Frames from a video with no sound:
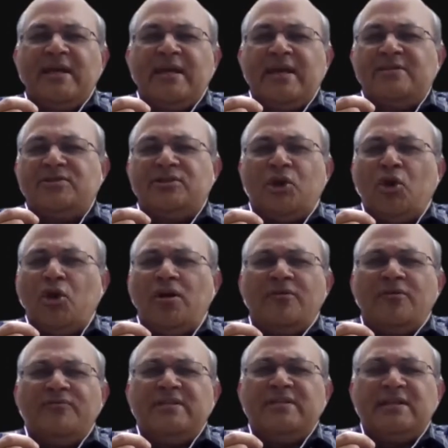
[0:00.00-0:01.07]
He has a lot
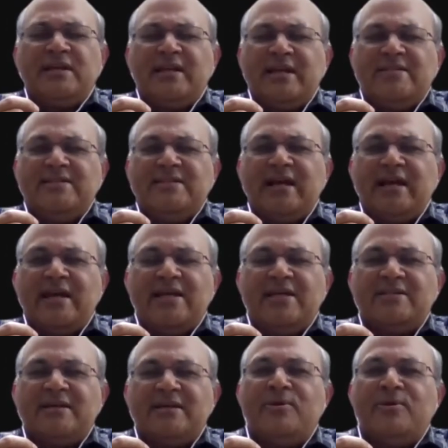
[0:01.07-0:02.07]
of these crazy ideas.